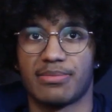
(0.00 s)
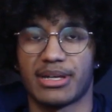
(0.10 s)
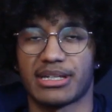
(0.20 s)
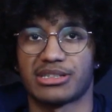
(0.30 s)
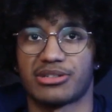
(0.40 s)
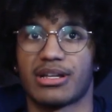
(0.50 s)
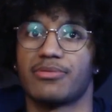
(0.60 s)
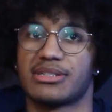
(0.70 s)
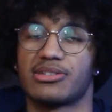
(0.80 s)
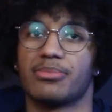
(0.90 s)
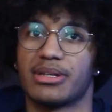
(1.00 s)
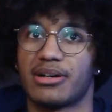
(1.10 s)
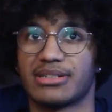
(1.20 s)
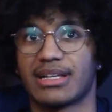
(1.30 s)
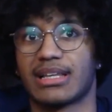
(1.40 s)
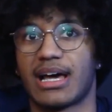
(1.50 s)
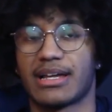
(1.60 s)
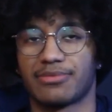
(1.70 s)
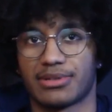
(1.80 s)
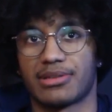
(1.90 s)
making sure that we still meet our
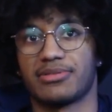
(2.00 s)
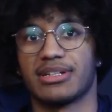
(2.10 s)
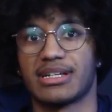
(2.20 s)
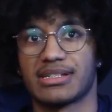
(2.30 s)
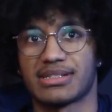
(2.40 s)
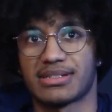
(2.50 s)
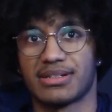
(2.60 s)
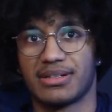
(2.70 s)
deadline with the 3 days.